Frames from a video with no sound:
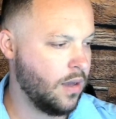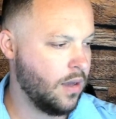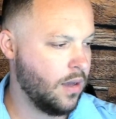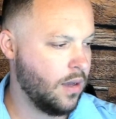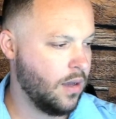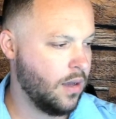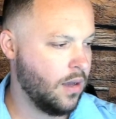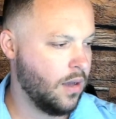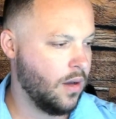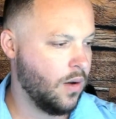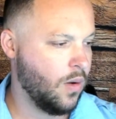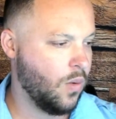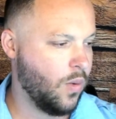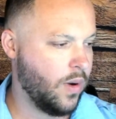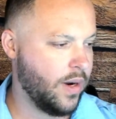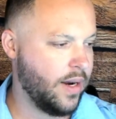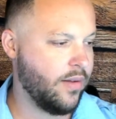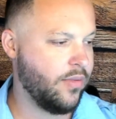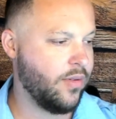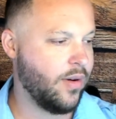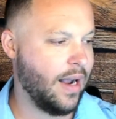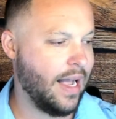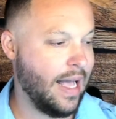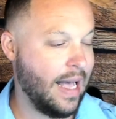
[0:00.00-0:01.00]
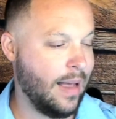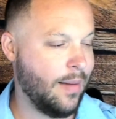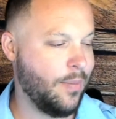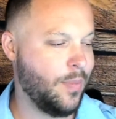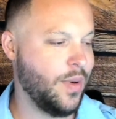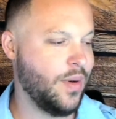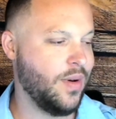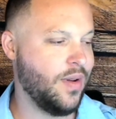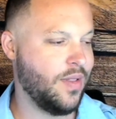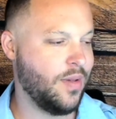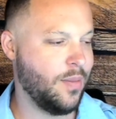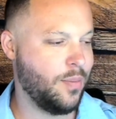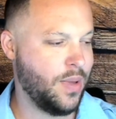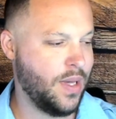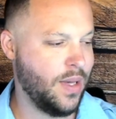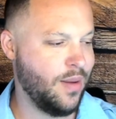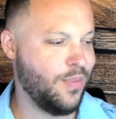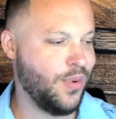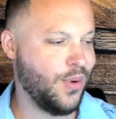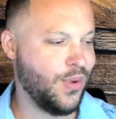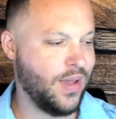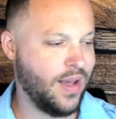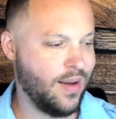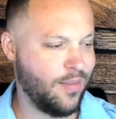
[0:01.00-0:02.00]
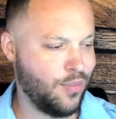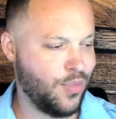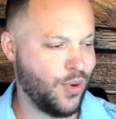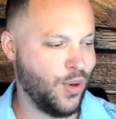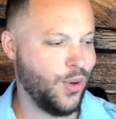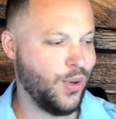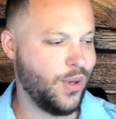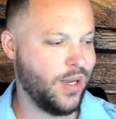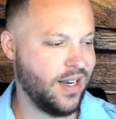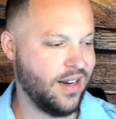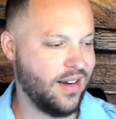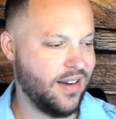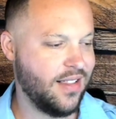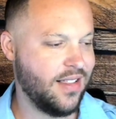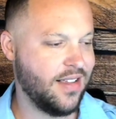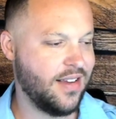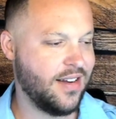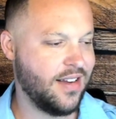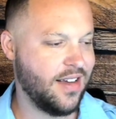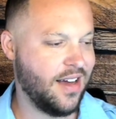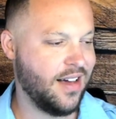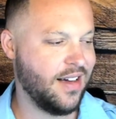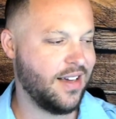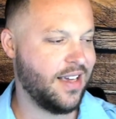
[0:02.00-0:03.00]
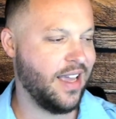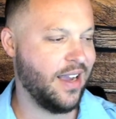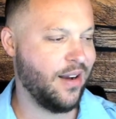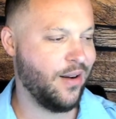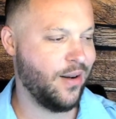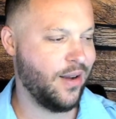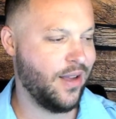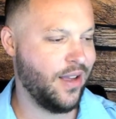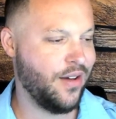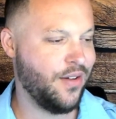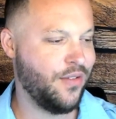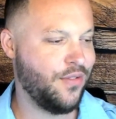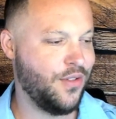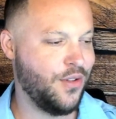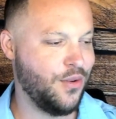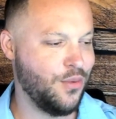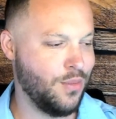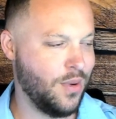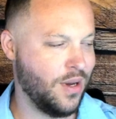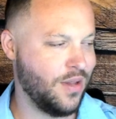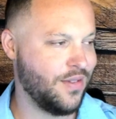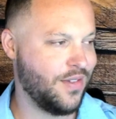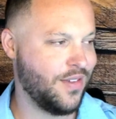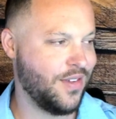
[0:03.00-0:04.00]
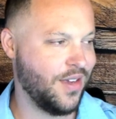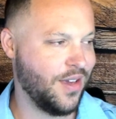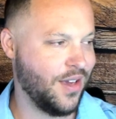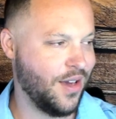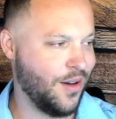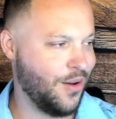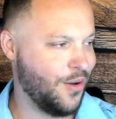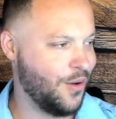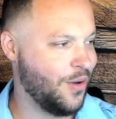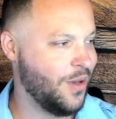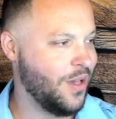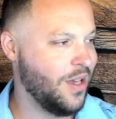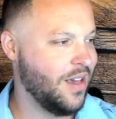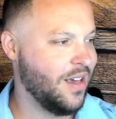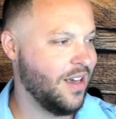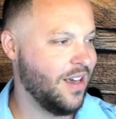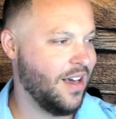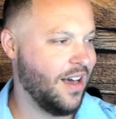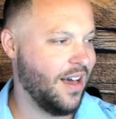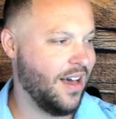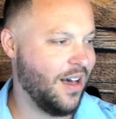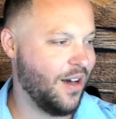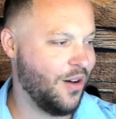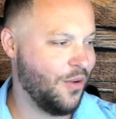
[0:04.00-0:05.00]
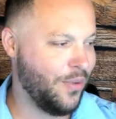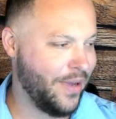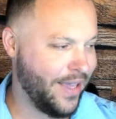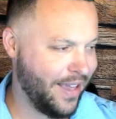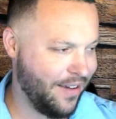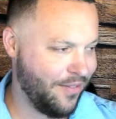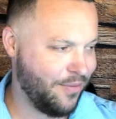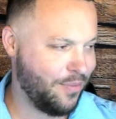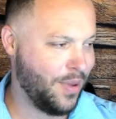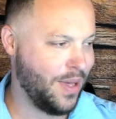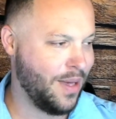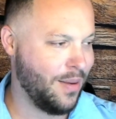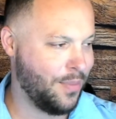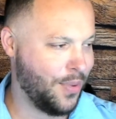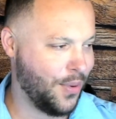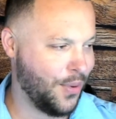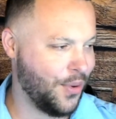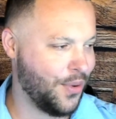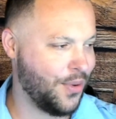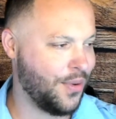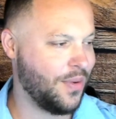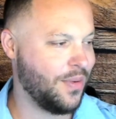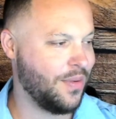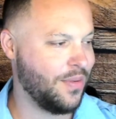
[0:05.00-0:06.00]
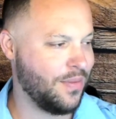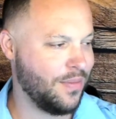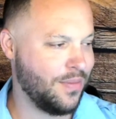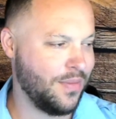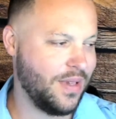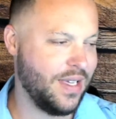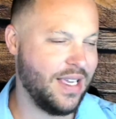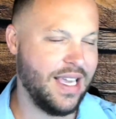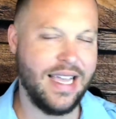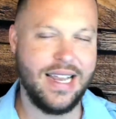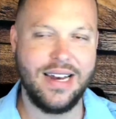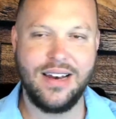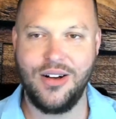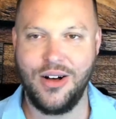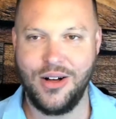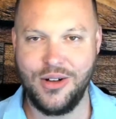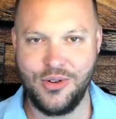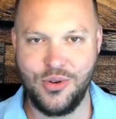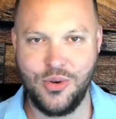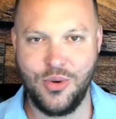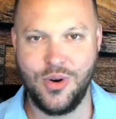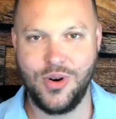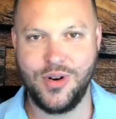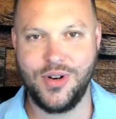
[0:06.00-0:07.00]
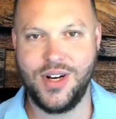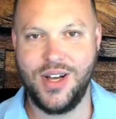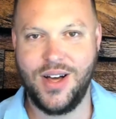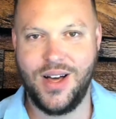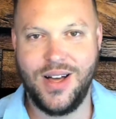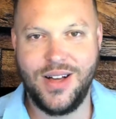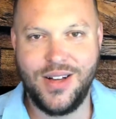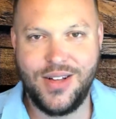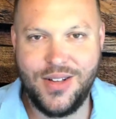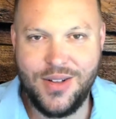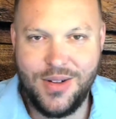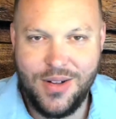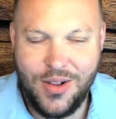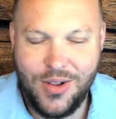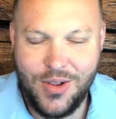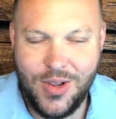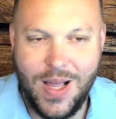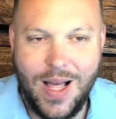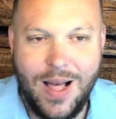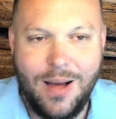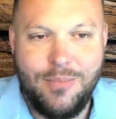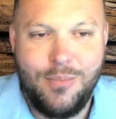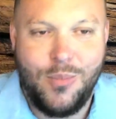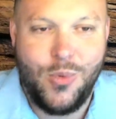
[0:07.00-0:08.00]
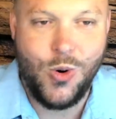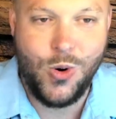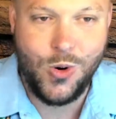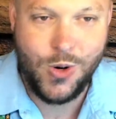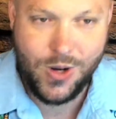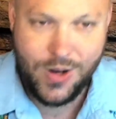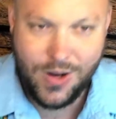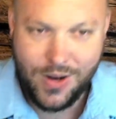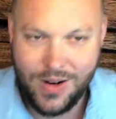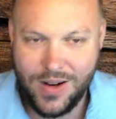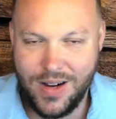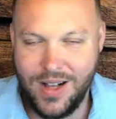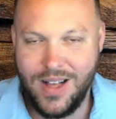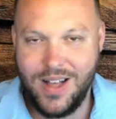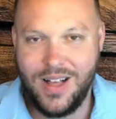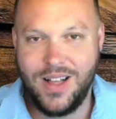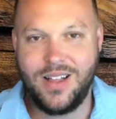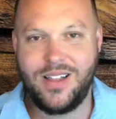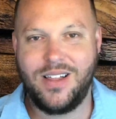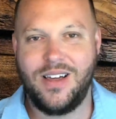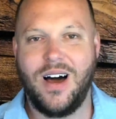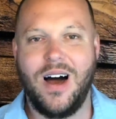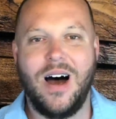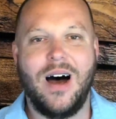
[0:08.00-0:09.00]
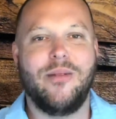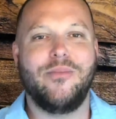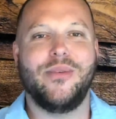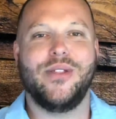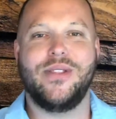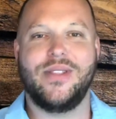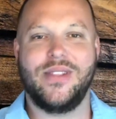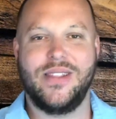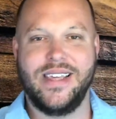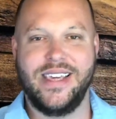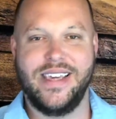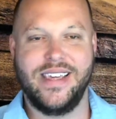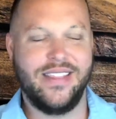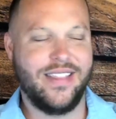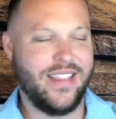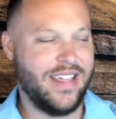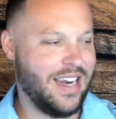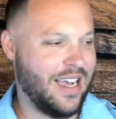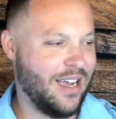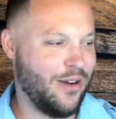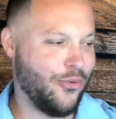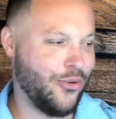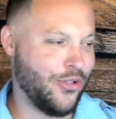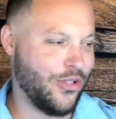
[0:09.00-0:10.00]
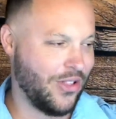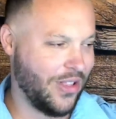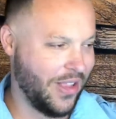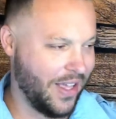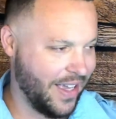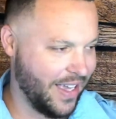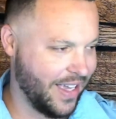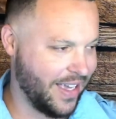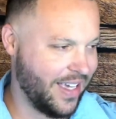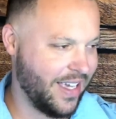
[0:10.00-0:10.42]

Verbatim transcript: Whatever happened to the people that broke into the dock area a few months ago? uh, we have people getting onto our dock a lot more uh, commonly than I would like.